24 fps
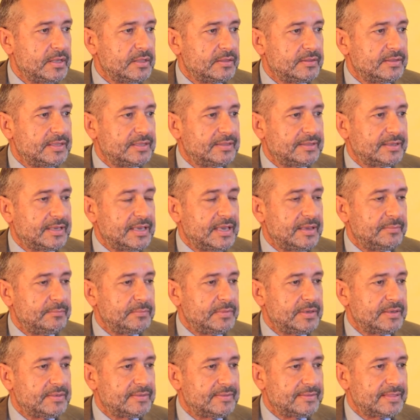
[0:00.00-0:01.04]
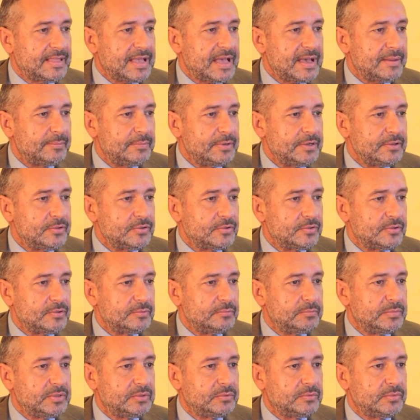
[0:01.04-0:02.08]
that can be established
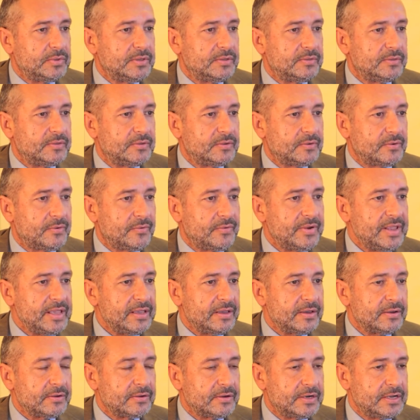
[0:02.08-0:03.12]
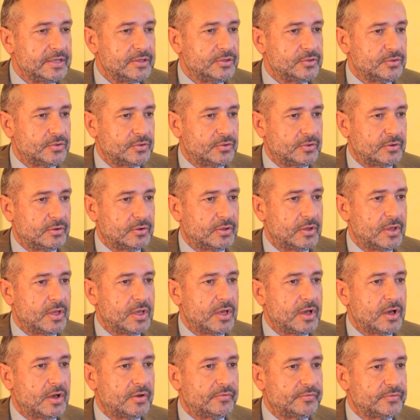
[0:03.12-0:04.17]
between the recognition
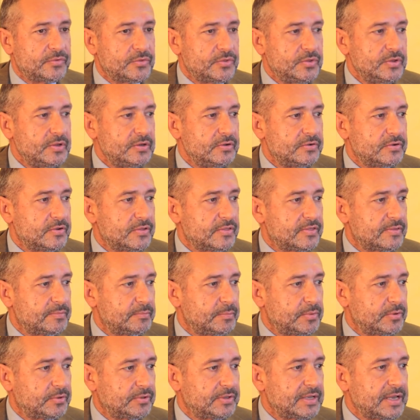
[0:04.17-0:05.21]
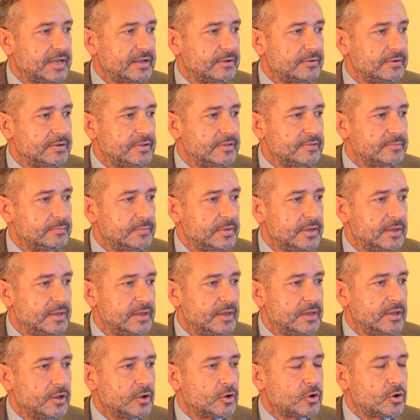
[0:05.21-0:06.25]
of children's protagonism,
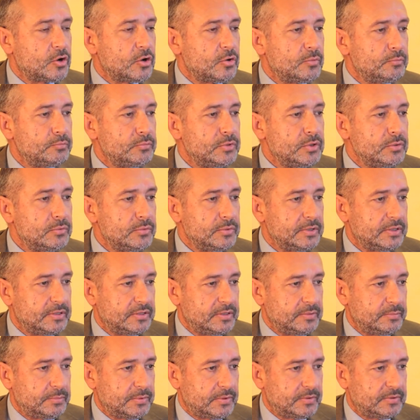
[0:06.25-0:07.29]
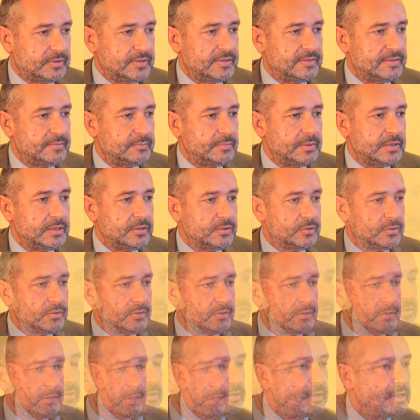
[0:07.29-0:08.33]
community
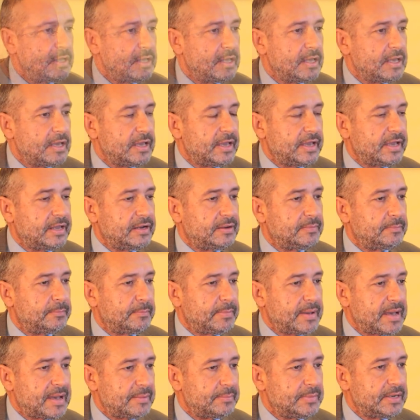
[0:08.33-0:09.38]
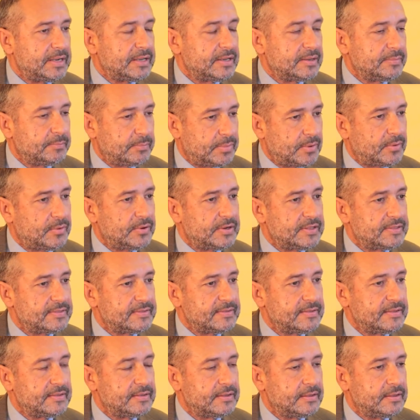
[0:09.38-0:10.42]
participation, and public
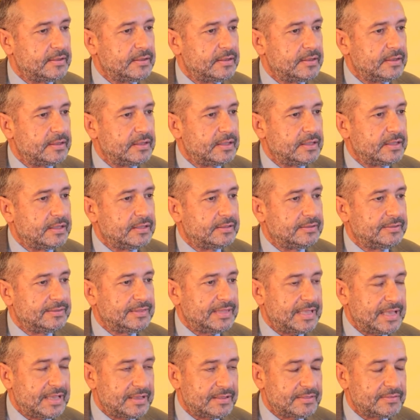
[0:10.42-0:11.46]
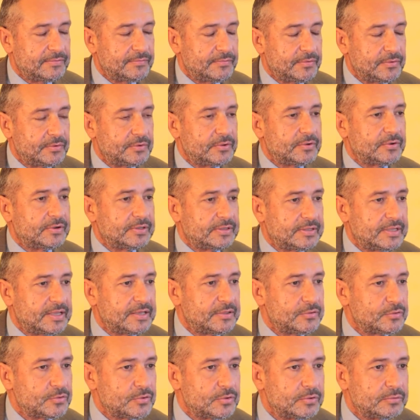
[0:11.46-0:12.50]
policy. Thanks for your
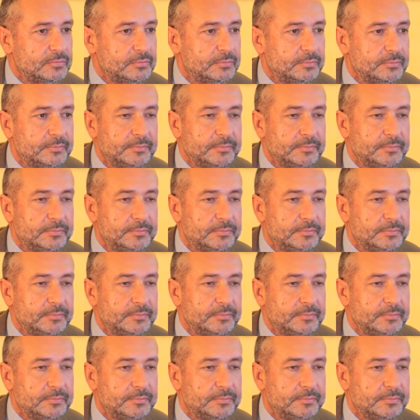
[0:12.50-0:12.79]
attention.